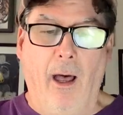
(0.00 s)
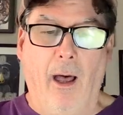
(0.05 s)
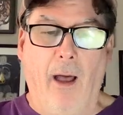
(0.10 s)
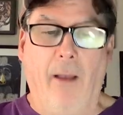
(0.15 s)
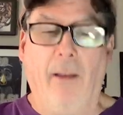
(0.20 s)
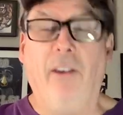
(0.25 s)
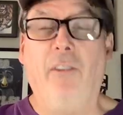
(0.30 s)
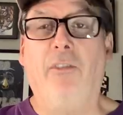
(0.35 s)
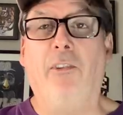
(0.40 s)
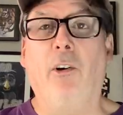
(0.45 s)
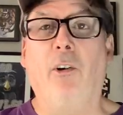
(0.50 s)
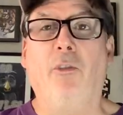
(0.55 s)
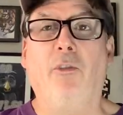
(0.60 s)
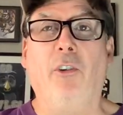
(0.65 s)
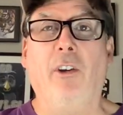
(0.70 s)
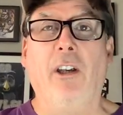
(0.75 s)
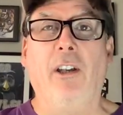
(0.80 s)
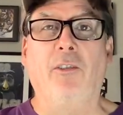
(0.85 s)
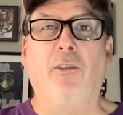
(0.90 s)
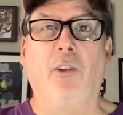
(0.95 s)
He
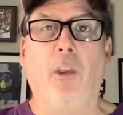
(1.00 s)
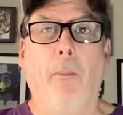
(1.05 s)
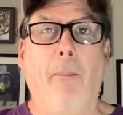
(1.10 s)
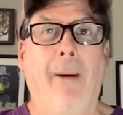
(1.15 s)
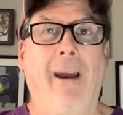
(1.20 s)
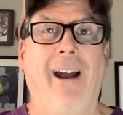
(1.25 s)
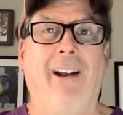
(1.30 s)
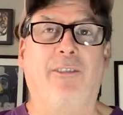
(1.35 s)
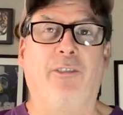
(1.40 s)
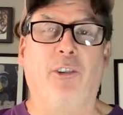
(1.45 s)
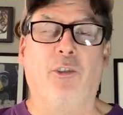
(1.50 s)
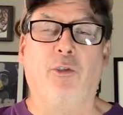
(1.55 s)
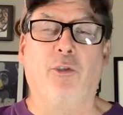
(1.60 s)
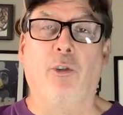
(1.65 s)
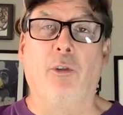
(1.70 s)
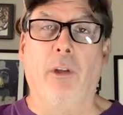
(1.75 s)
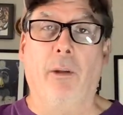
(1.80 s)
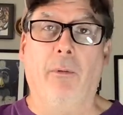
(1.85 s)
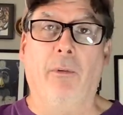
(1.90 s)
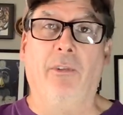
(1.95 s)
seriously injured the passenger
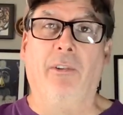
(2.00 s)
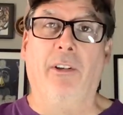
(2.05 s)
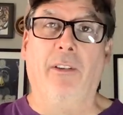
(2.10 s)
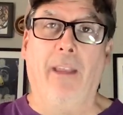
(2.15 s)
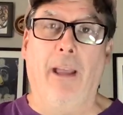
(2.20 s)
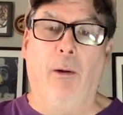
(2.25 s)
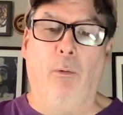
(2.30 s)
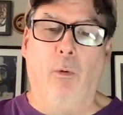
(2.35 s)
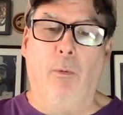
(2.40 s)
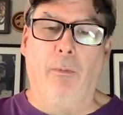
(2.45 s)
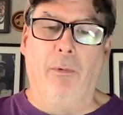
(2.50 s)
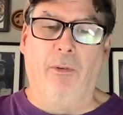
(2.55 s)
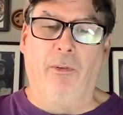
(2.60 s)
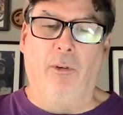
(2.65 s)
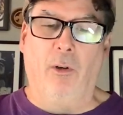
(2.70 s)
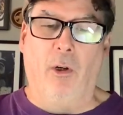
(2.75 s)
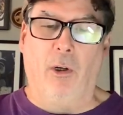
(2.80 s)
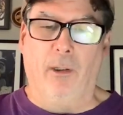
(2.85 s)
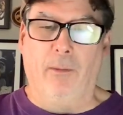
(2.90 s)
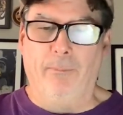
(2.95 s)
that was in that woman's
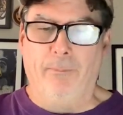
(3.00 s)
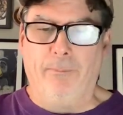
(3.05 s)
car.